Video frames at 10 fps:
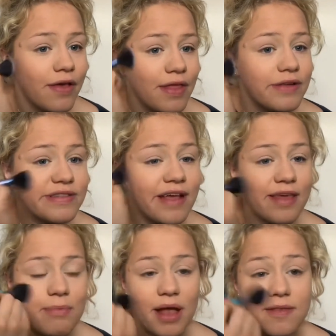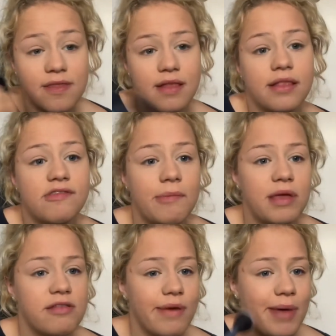There was nothing better than
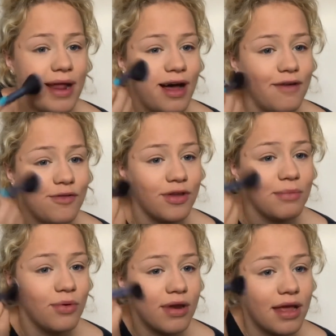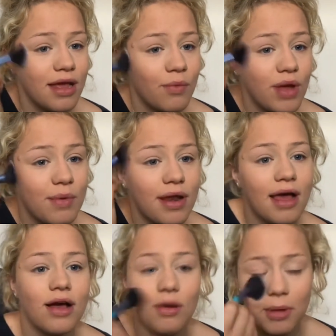jumping into my bed at 4:30 in the morning. We were
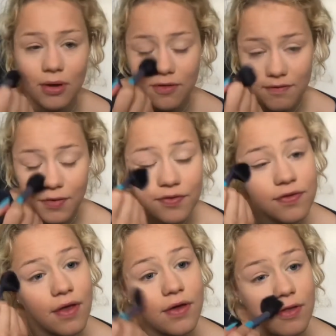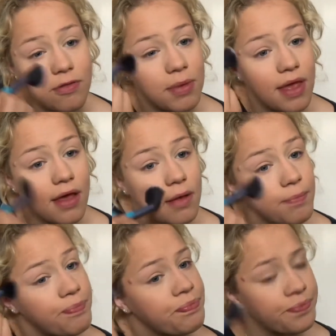like, oh my gosh, it feels so good to be home.